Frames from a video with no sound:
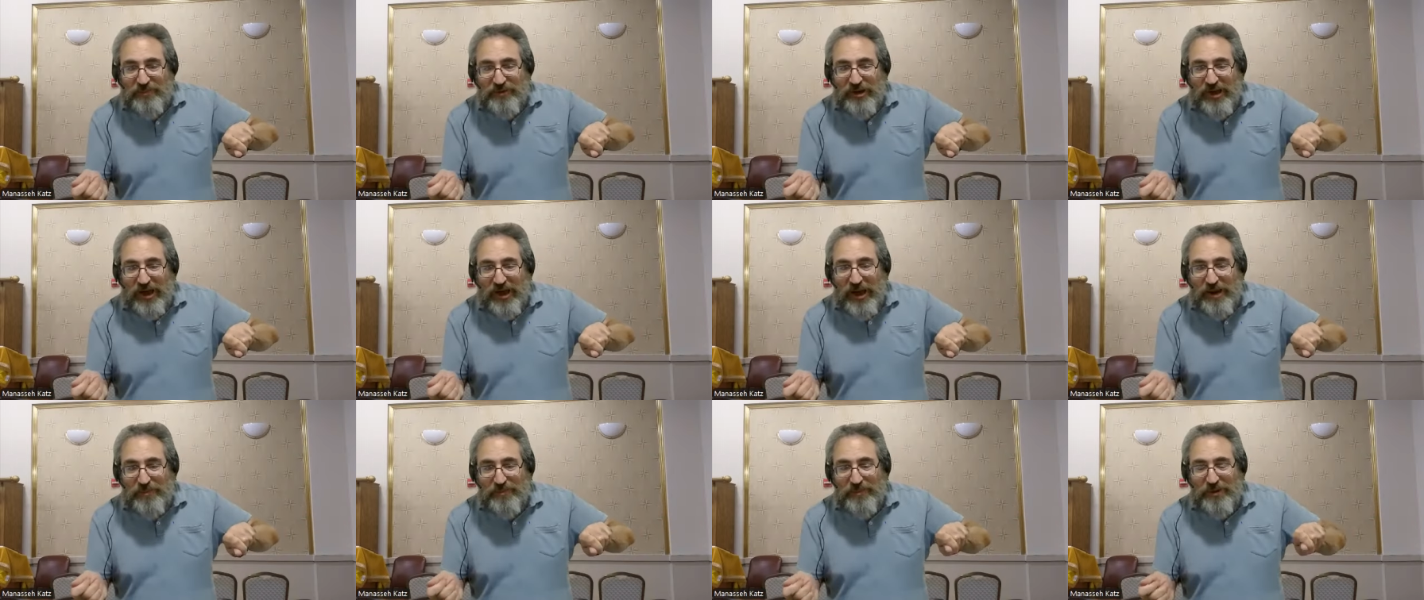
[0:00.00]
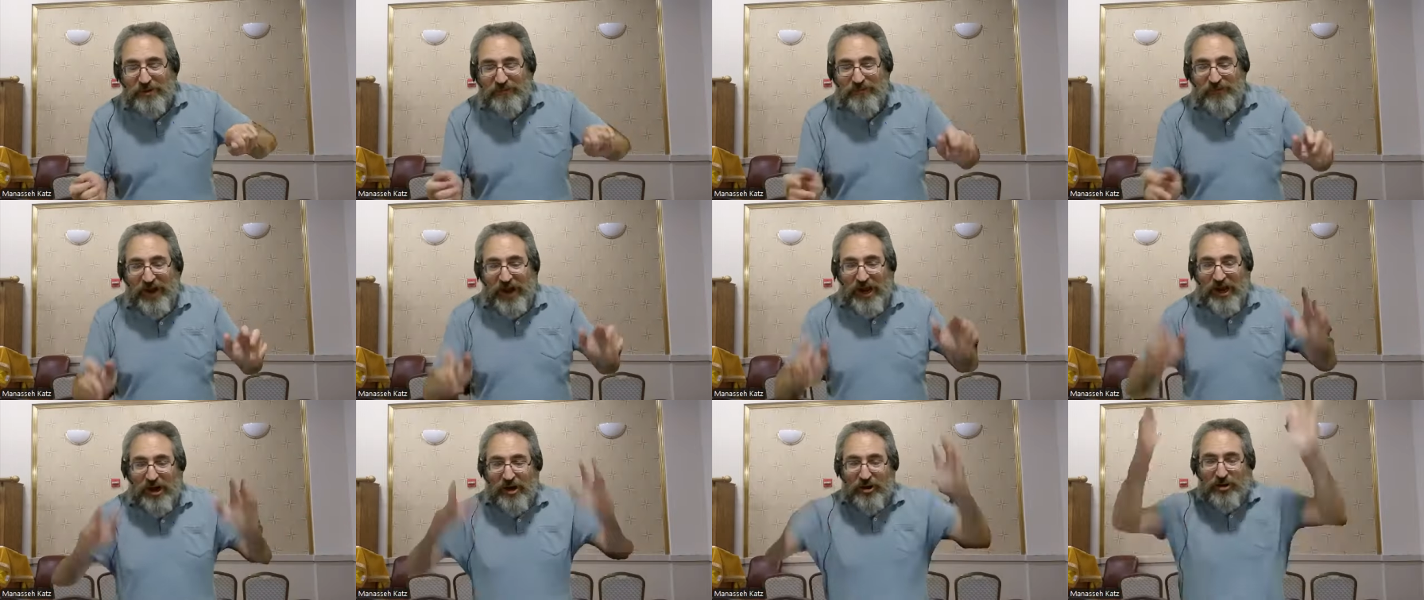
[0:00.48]
time to
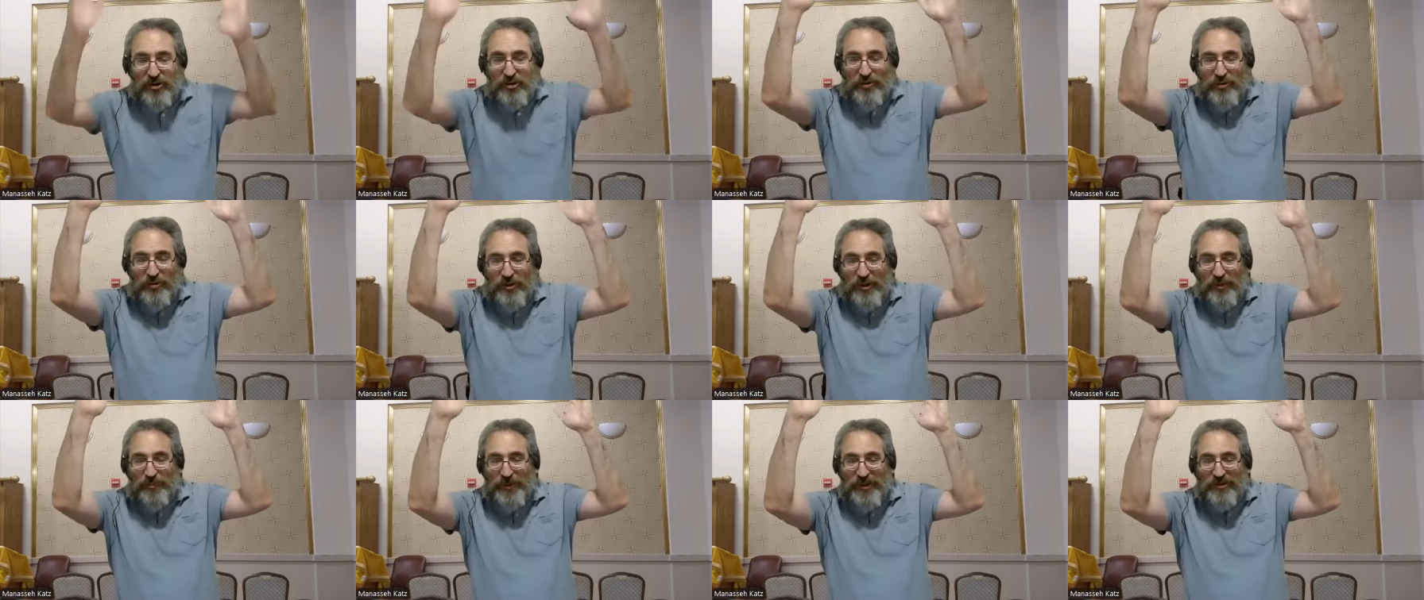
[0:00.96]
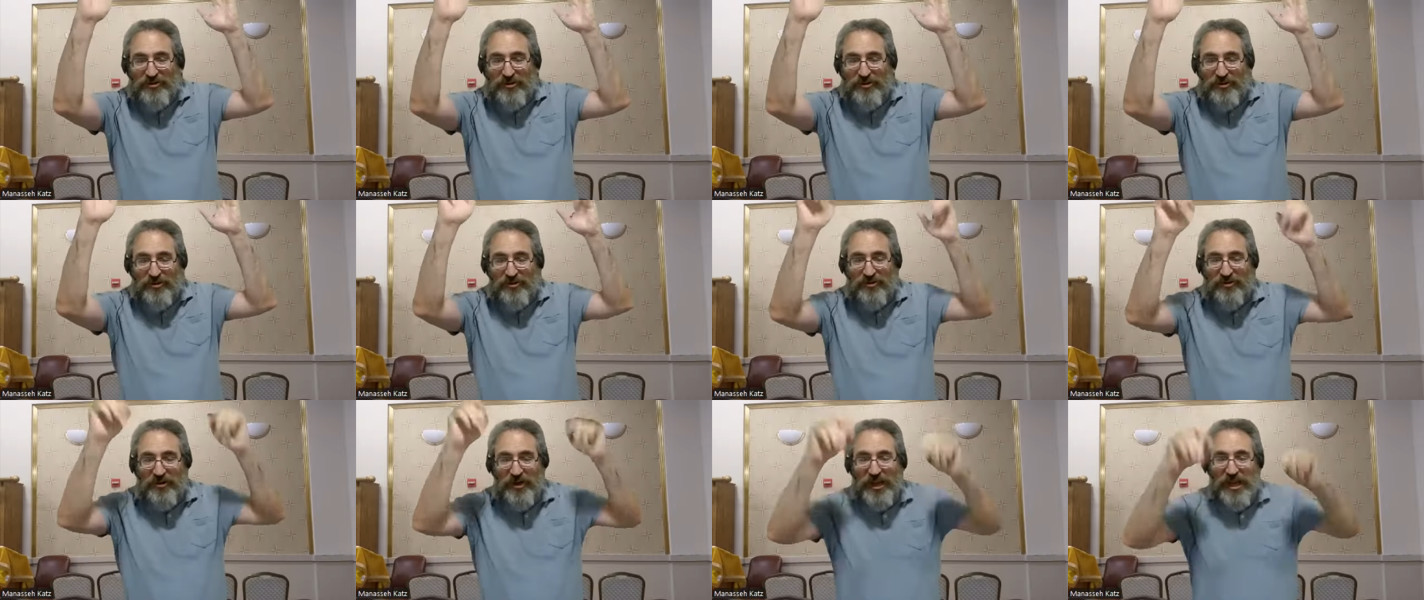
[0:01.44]
fire nuclear
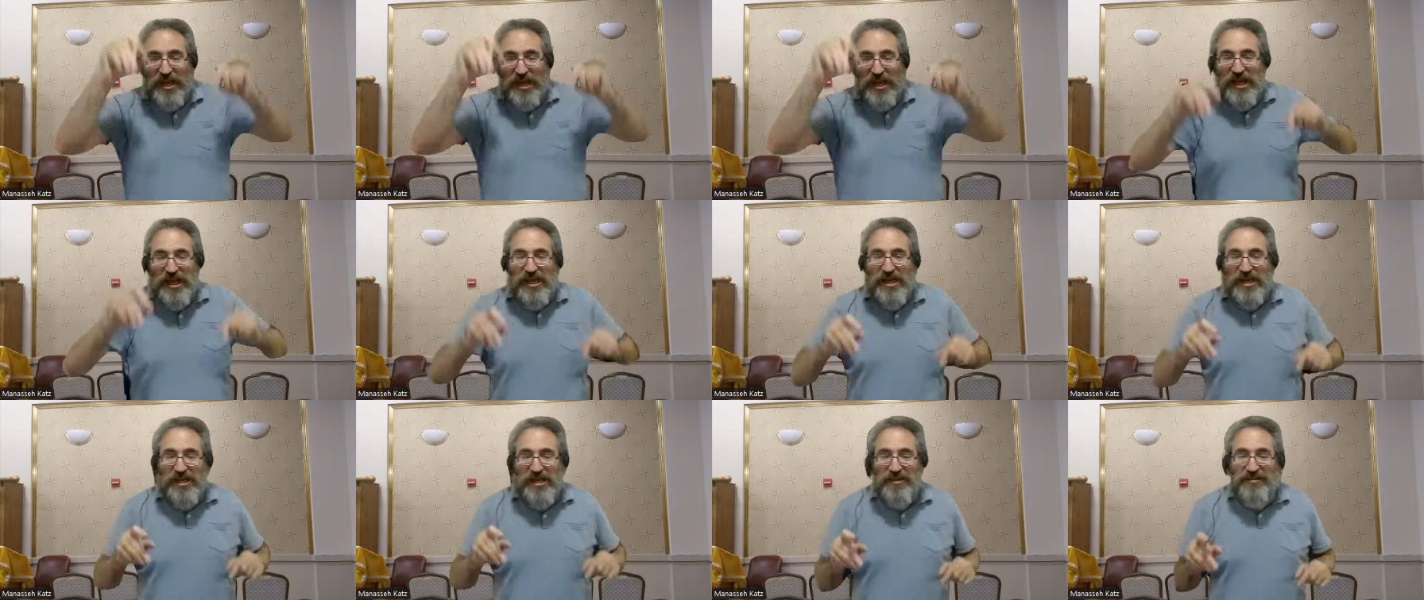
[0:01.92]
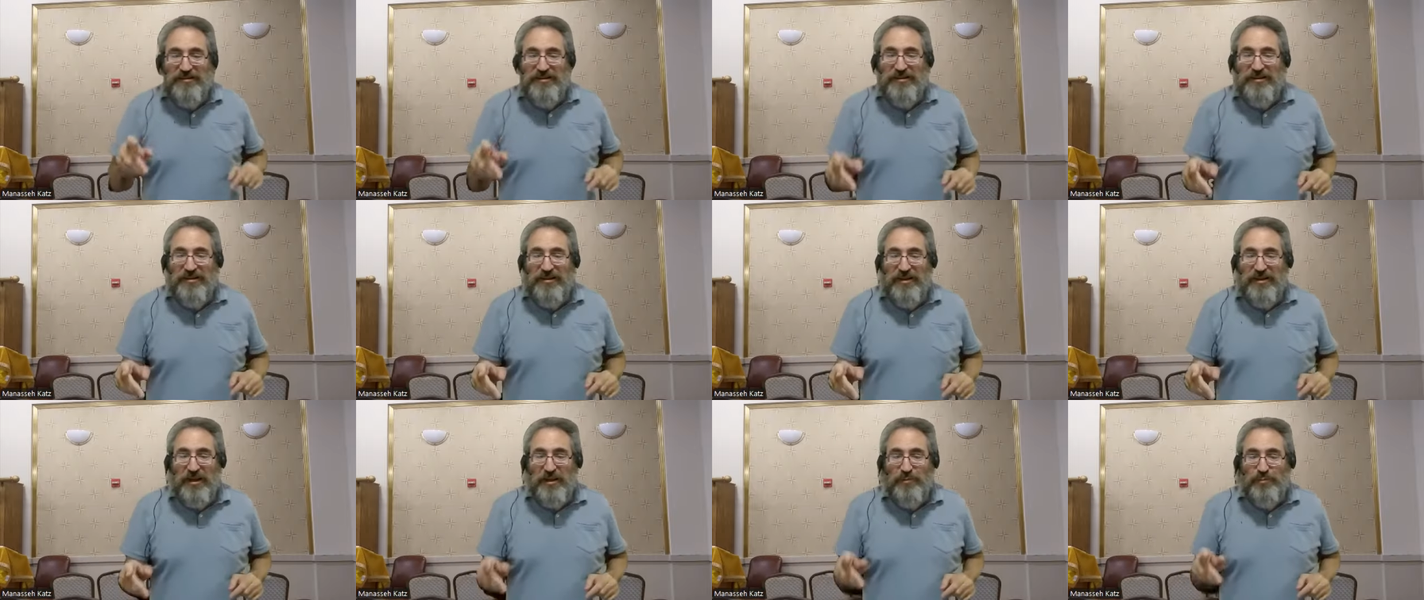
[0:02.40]
missiles, is
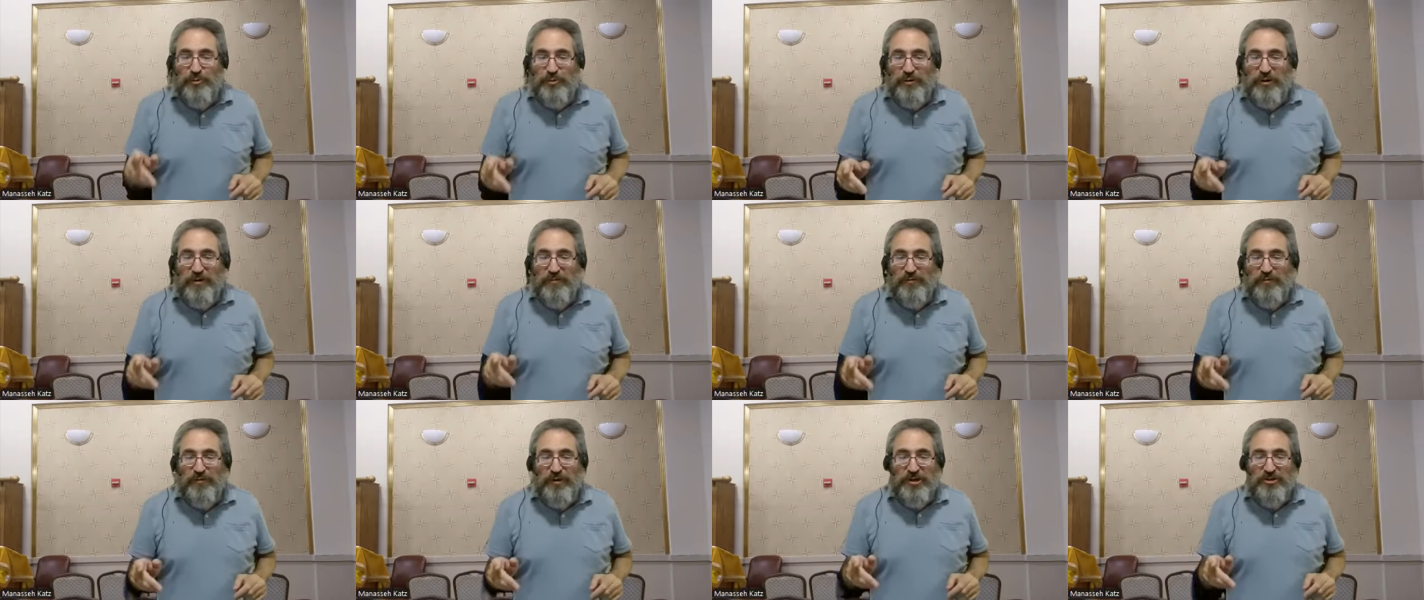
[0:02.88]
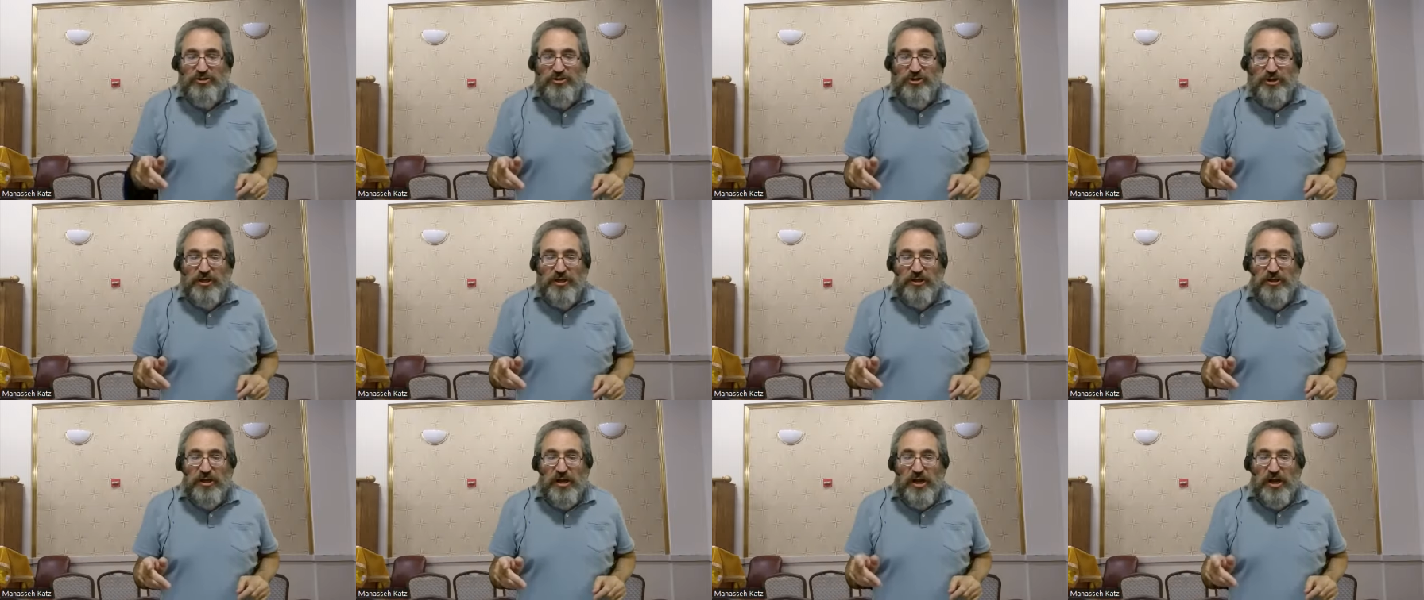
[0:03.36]
deliberate
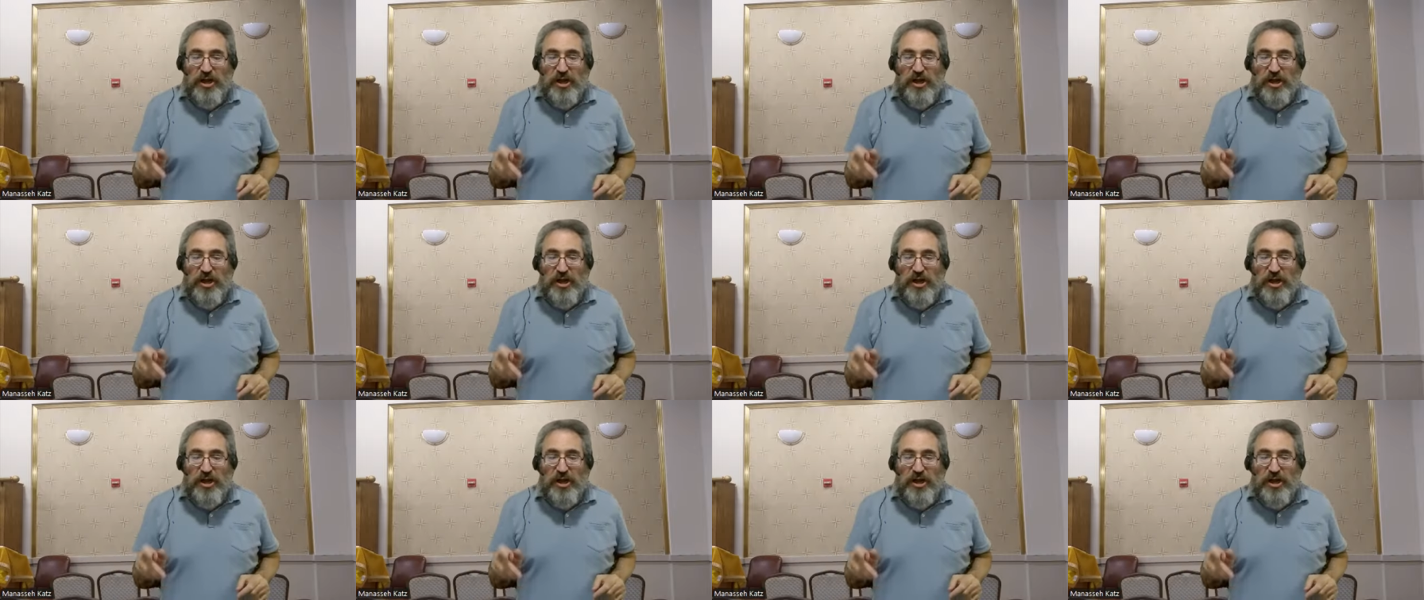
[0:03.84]
friction.